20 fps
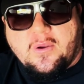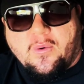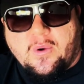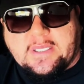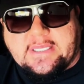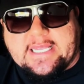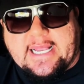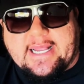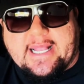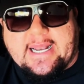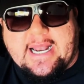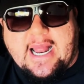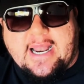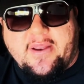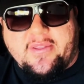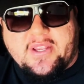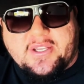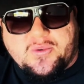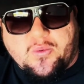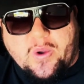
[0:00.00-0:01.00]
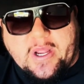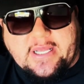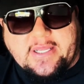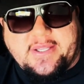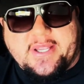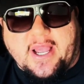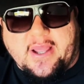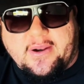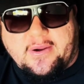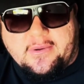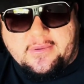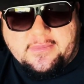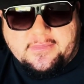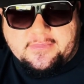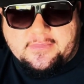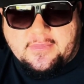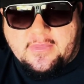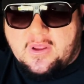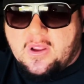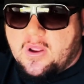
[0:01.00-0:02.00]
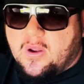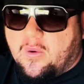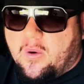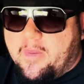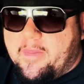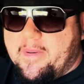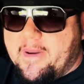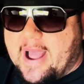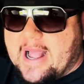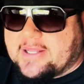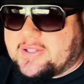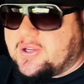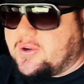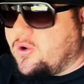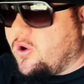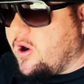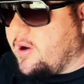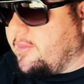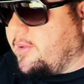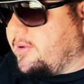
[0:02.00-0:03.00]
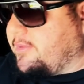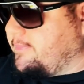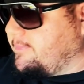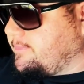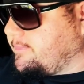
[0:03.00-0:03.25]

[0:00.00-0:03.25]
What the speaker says: Once I get out of this wind tunnel, back to normal,